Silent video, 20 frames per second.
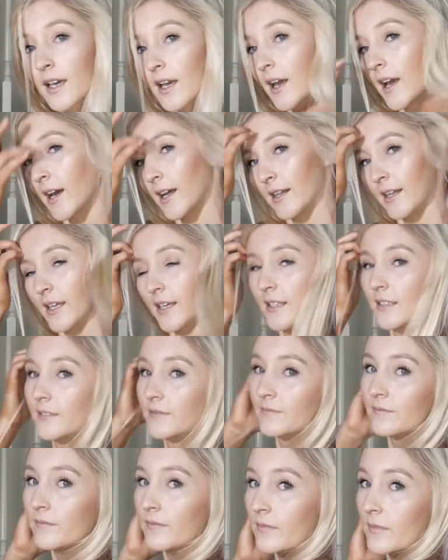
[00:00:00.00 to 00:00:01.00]
And
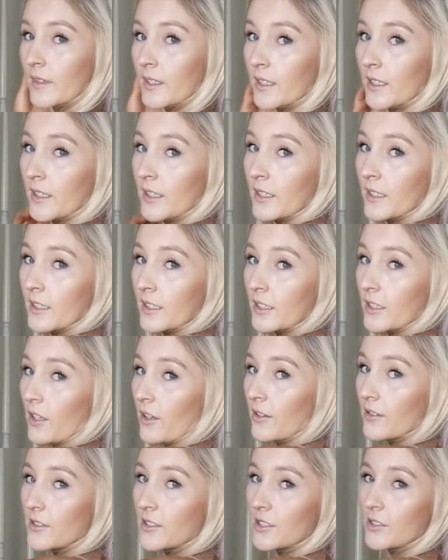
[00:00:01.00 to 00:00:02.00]
then
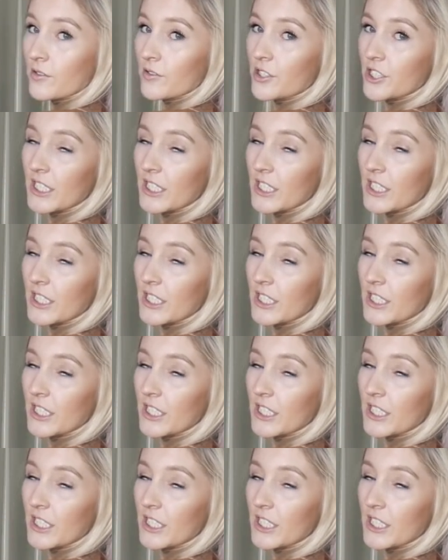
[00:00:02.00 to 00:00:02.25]
also